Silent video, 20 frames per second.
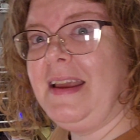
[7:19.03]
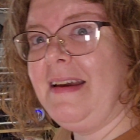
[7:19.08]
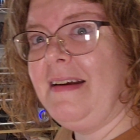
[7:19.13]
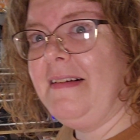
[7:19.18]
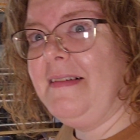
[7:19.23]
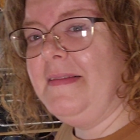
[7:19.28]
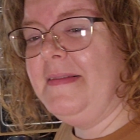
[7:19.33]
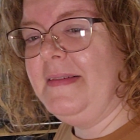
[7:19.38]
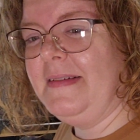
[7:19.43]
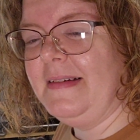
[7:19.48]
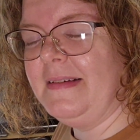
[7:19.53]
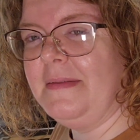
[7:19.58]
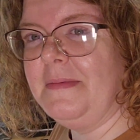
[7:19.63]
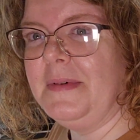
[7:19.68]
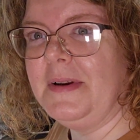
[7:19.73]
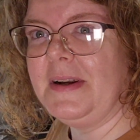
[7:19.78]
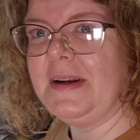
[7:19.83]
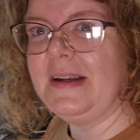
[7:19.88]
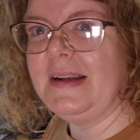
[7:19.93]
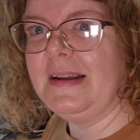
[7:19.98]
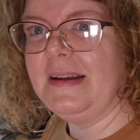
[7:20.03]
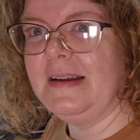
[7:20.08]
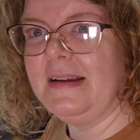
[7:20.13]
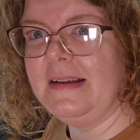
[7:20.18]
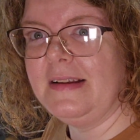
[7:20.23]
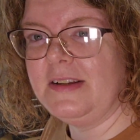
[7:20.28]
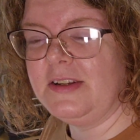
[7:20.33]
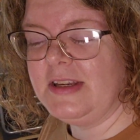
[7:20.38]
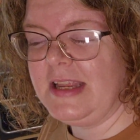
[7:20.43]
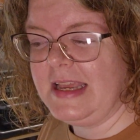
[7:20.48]
gal, and we're going to
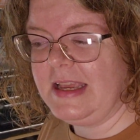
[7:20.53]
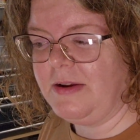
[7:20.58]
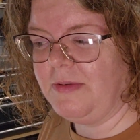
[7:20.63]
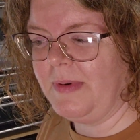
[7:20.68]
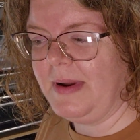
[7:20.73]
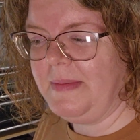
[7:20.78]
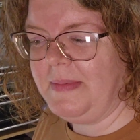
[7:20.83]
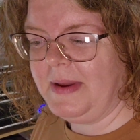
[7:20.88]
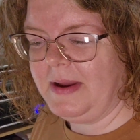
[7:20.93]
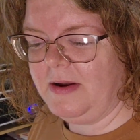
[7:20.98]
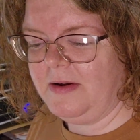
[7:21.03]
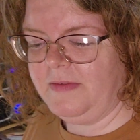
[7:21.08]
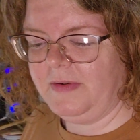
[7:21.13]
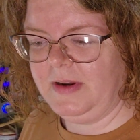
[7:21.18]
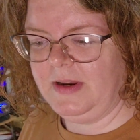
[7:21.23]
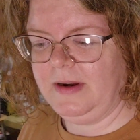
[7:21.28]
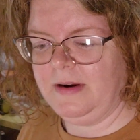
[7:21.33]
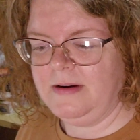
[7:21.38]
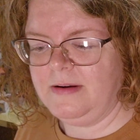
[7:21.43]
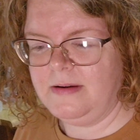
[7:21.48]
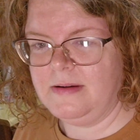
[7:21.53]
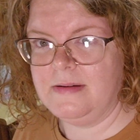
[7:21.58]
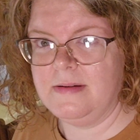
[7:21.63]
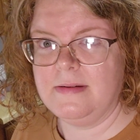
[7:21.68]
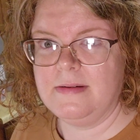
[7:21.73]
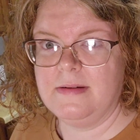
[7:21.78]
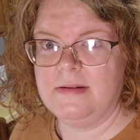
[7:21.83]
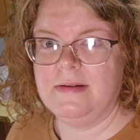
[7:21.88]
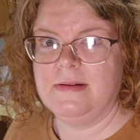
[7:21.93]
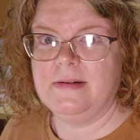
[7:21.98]
take you right back over here.
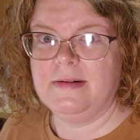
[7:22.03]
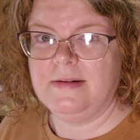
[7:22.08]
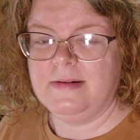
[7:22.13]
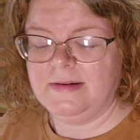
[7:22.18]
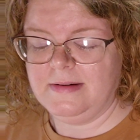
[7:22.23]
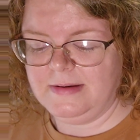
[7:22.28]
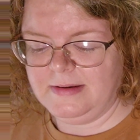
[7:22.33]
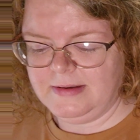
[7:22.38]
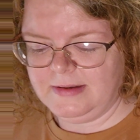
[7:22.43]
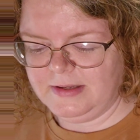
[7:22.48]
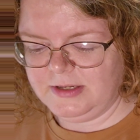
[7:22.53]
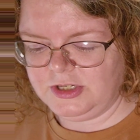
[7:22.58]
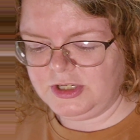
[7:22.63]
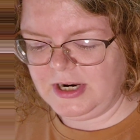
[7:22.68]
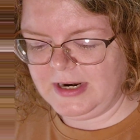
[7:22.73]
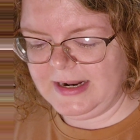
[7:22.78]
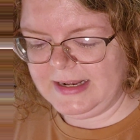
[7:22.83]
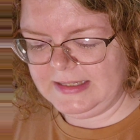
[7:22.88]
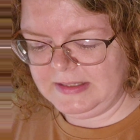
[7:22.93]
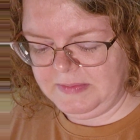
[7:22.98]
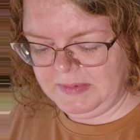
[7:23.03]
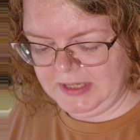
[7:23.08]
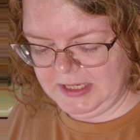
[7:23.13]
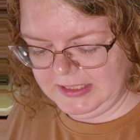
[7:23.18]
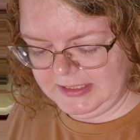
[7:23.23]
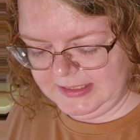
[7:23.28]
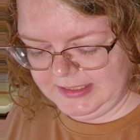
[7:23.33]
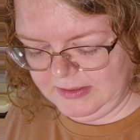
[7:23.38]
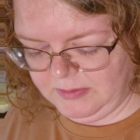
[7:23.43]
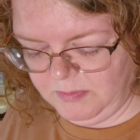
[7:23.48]
Try not to make
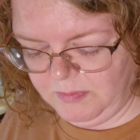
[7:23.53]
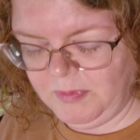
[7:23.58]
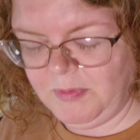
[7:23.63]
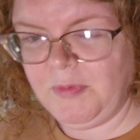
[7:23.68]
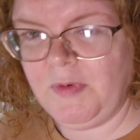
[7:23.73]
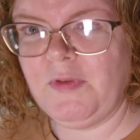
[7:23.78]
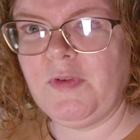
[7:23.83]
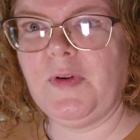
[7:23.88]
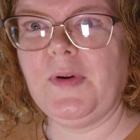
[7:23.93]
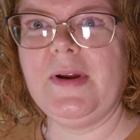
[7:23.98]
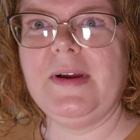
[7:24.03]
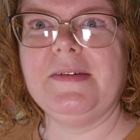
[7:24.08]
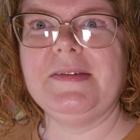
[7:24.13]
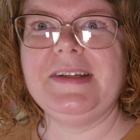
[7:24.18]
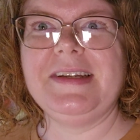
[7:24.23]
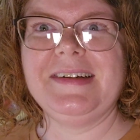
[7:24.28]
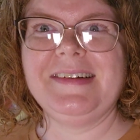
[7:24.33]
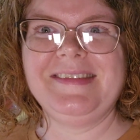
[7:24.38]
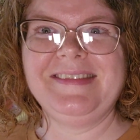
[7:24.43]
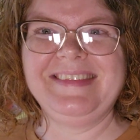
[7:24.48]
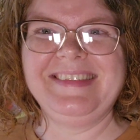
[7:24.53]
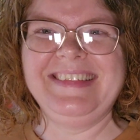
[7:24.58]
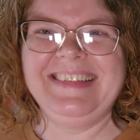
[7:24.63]
you sick when we move around here.